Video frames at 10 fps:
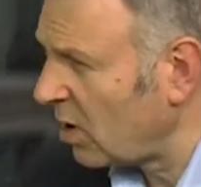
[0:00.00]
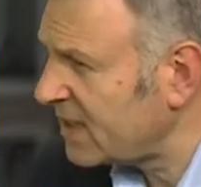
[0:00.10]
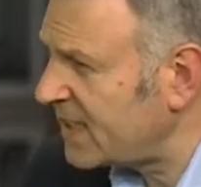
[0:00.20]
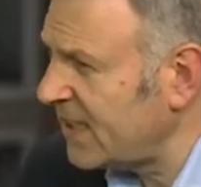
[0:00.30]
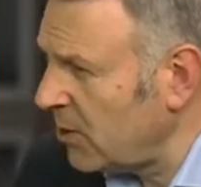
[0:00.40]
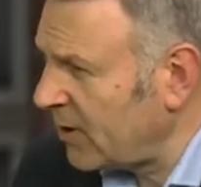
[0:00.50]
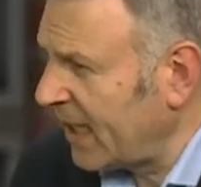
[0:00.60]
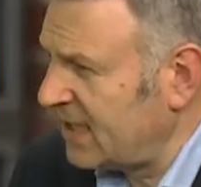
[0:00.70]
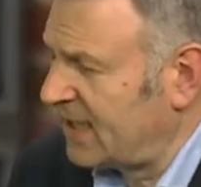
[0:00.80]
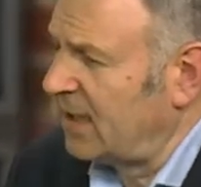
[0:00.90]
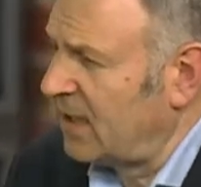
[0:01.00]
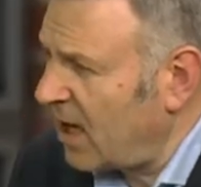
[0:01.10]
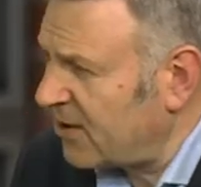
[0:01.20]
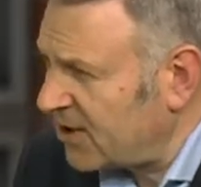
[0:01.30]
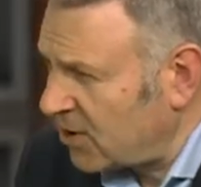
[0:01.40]
once the UK's
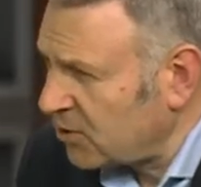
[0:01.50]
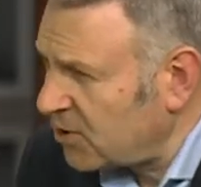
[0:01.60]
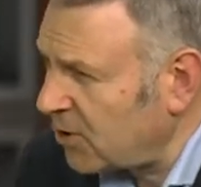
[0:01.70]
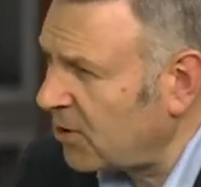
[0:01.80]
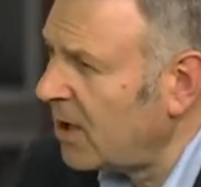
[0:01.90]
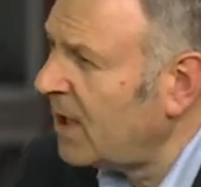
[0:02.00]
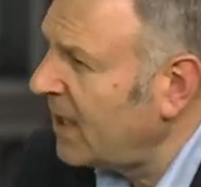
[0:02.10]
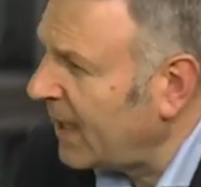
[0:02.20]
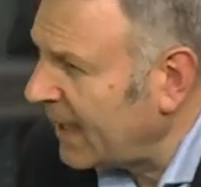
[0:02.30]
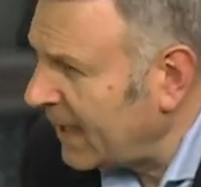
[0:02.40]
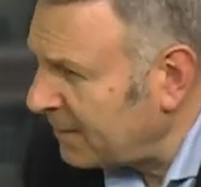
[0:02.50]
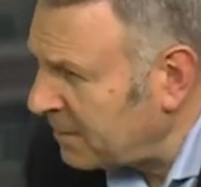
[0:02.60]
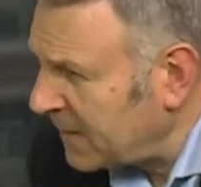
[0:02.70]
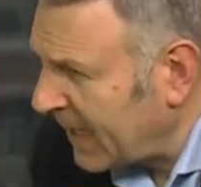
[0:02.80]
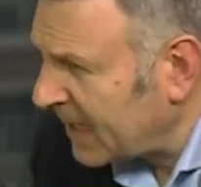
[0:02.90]
largest onshore uh,
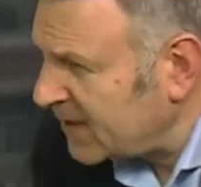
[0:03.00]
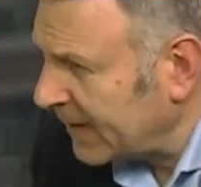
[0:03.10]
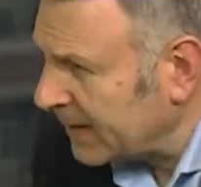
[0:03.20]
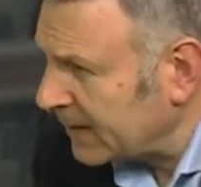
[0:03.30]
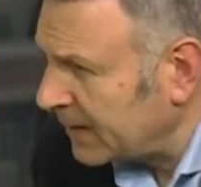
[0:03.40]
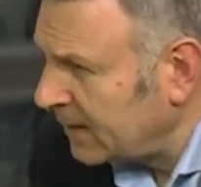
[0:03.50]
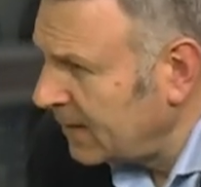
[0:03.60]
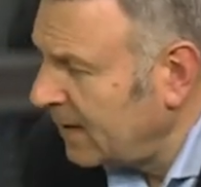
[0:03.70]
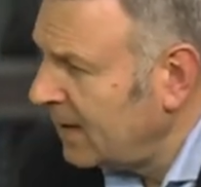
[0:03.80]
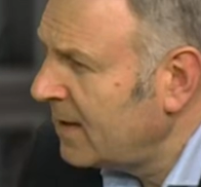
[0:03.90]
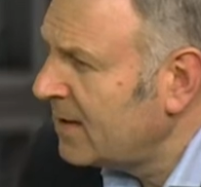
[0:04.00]
gas field. Yeah.